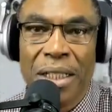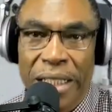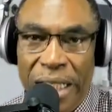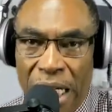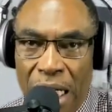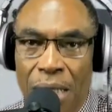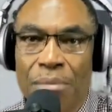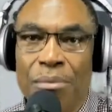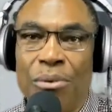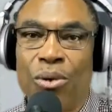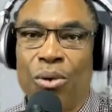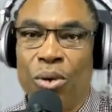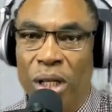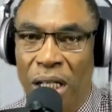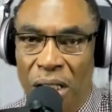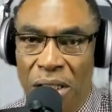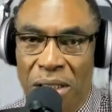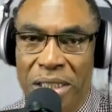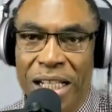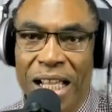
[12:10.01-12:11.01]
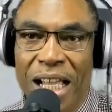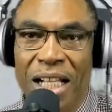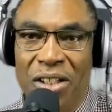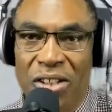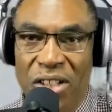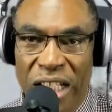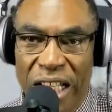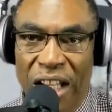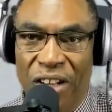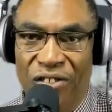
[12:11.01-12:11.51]
Yep, real
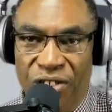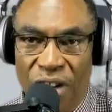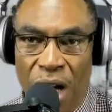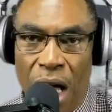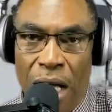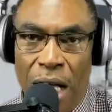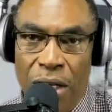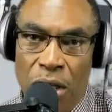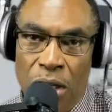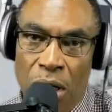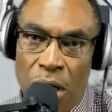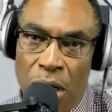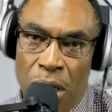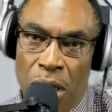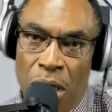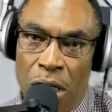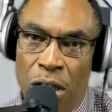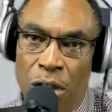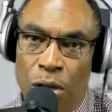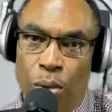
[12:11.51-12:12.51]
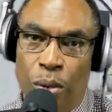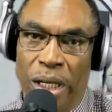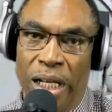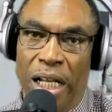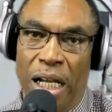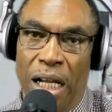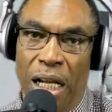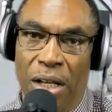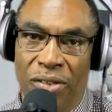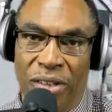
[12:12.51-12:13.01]
estate deed fraud occurred
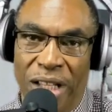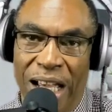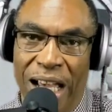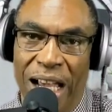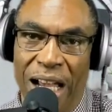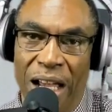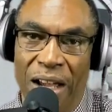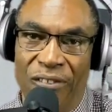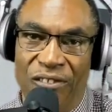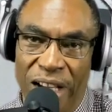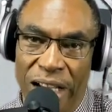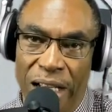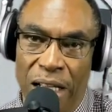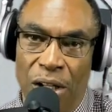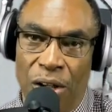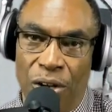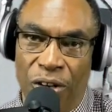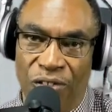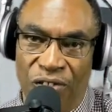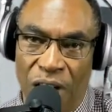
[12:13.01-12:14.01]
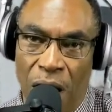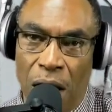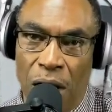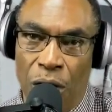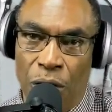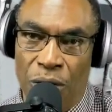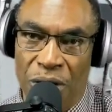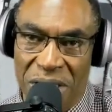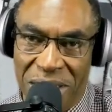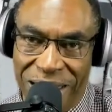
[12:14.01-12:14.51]
when they failed to
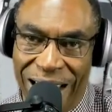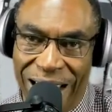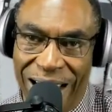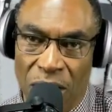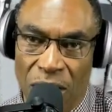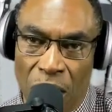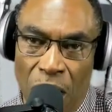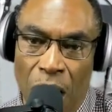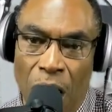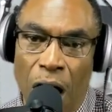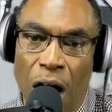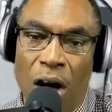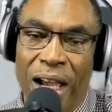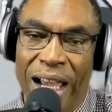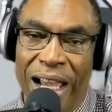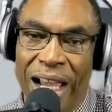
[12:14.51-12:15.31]
follow the state law